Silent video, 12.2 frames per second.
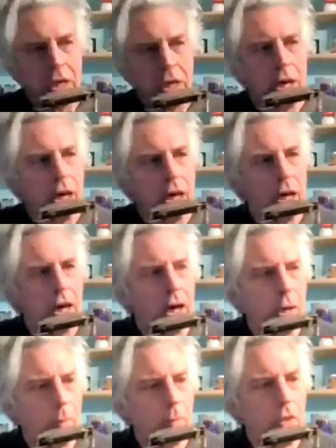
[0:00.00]

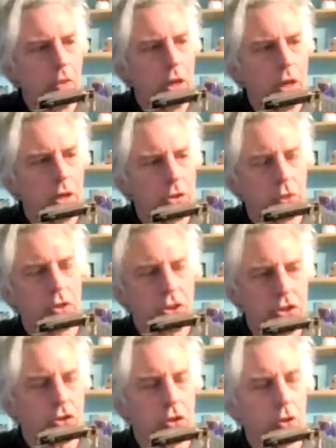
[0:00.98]
And so this
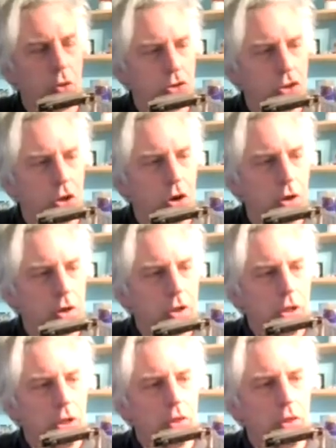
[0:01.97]
is an old song
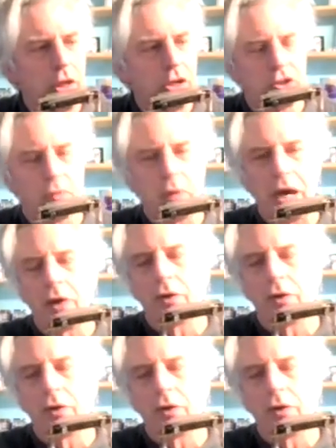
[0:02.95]
that is about